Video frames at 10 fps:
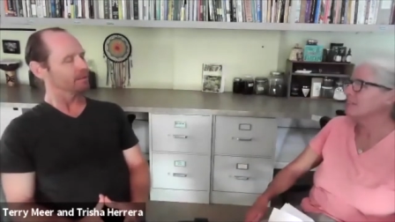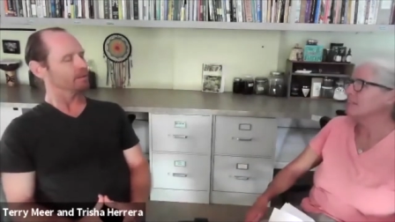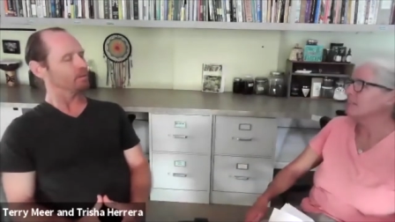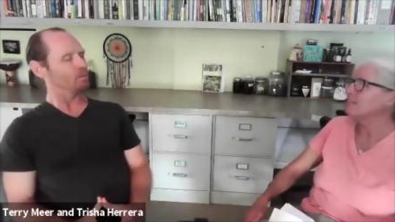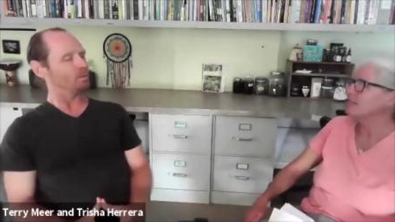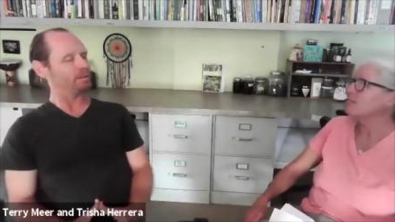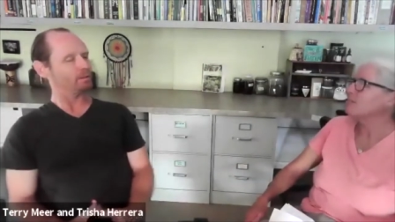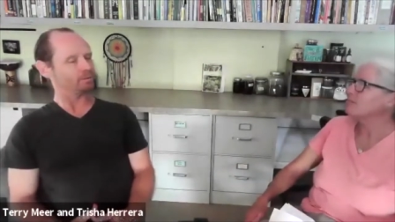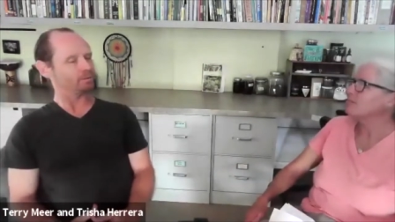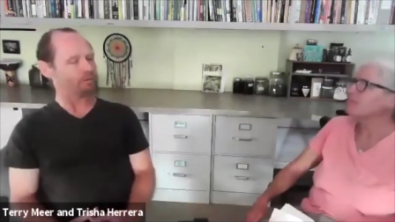
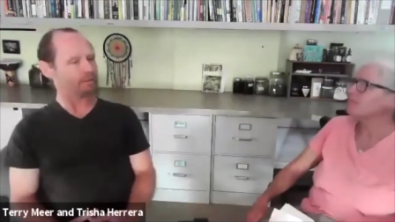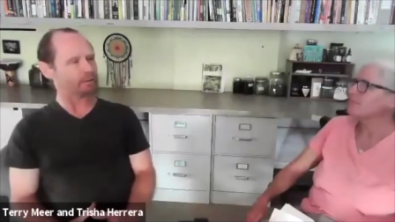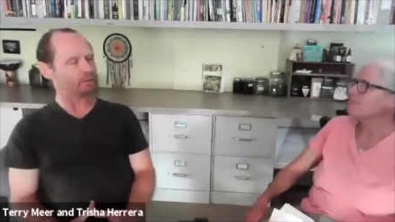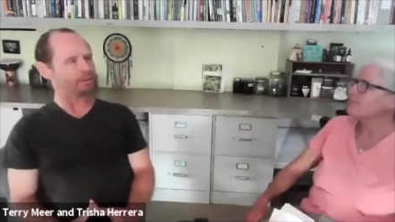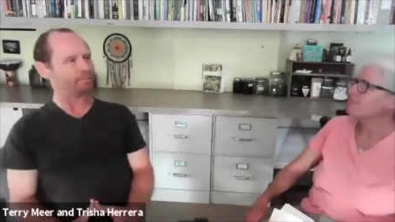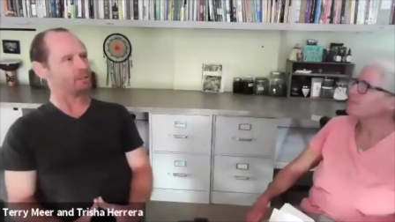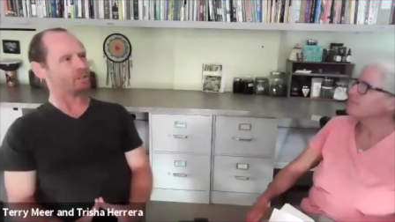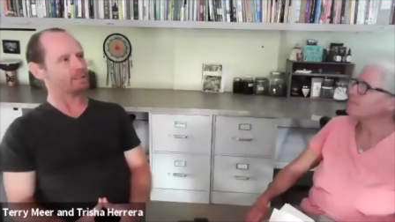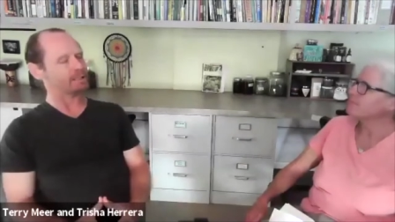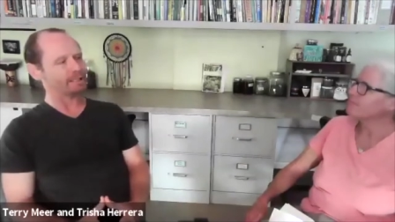Wonderful. Now you had
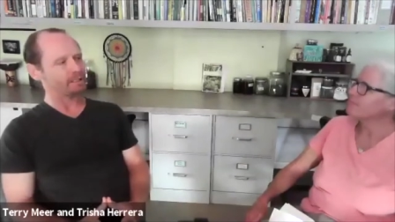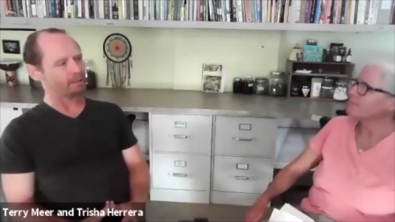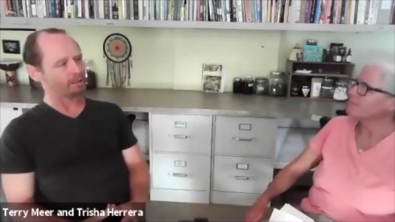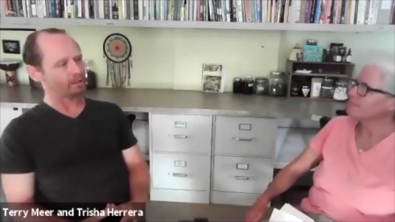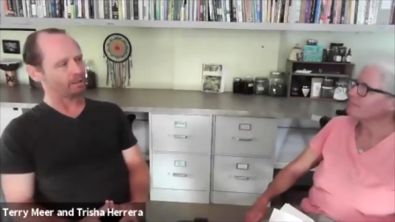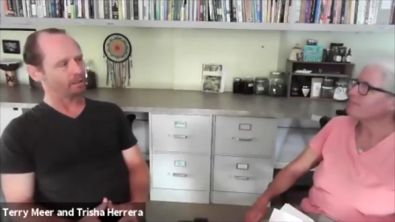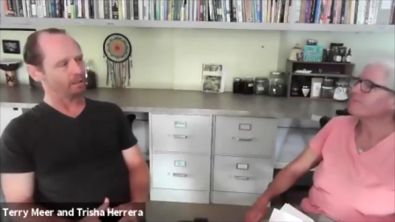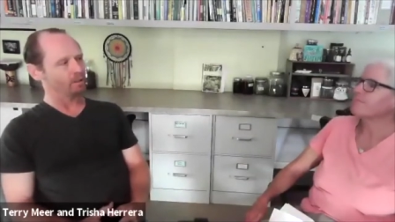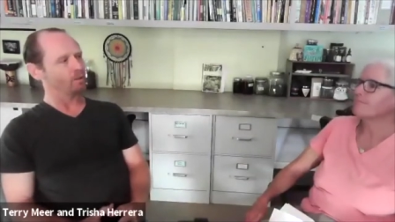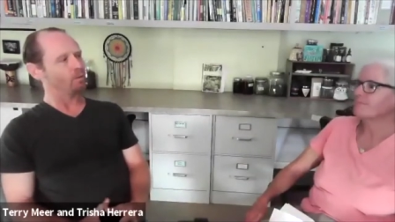mentioned deer.
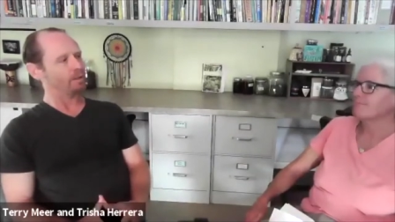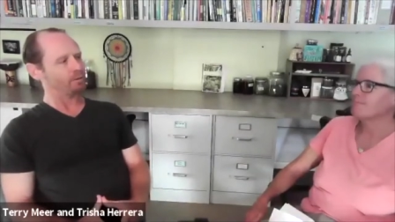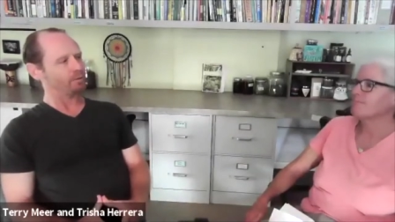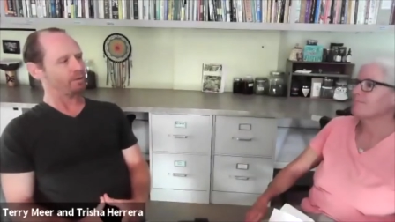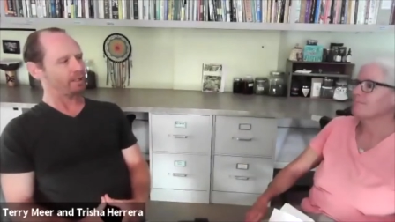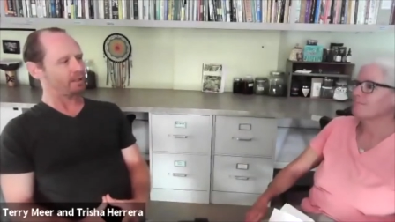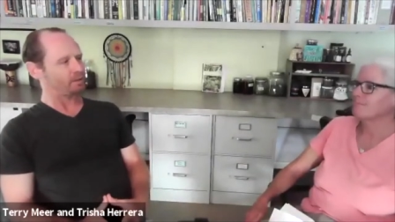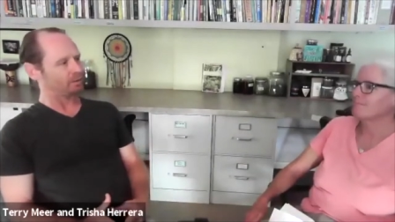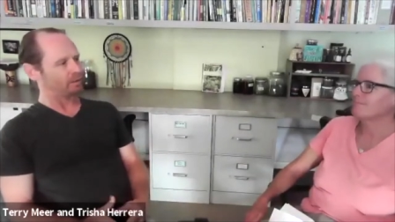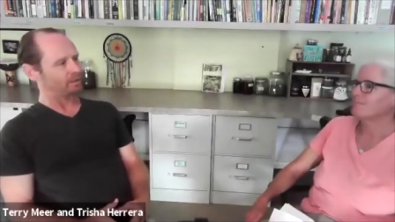What have you found
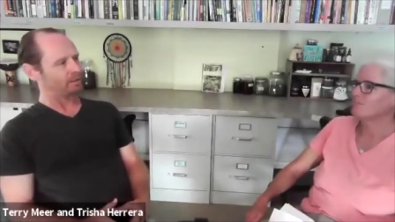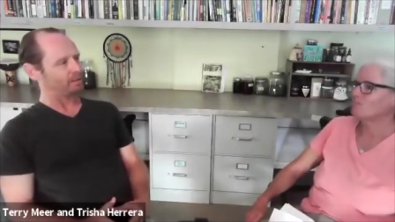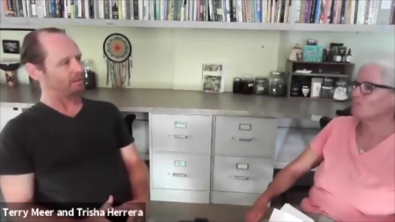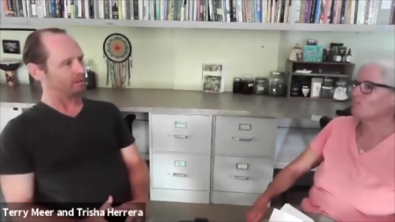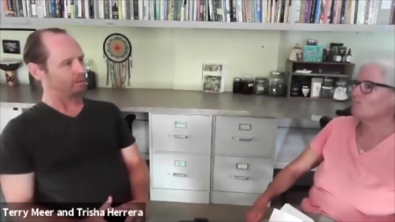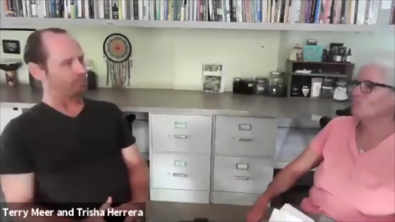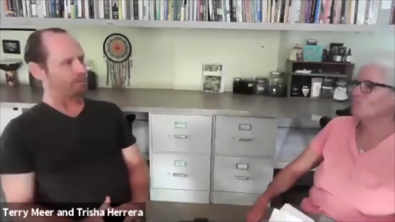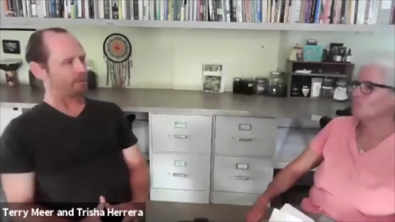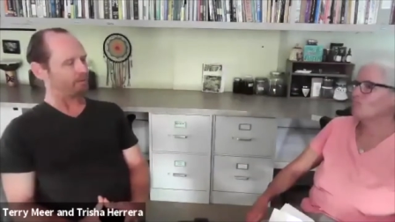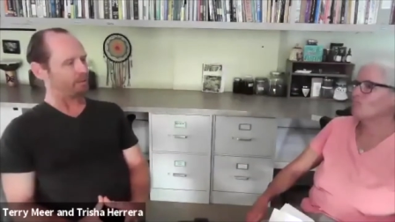to beat
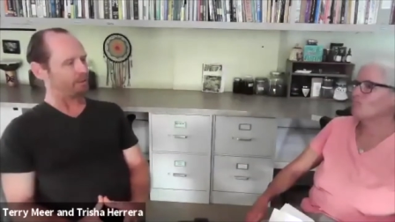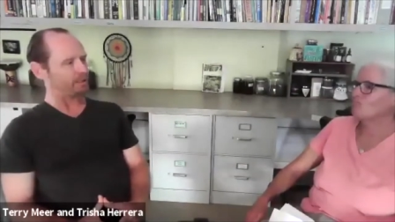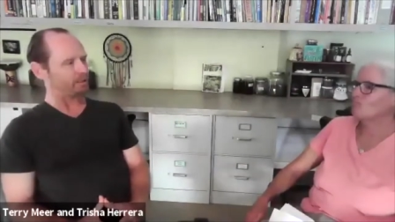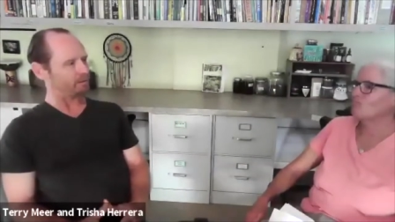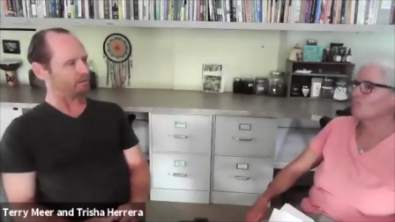the deer?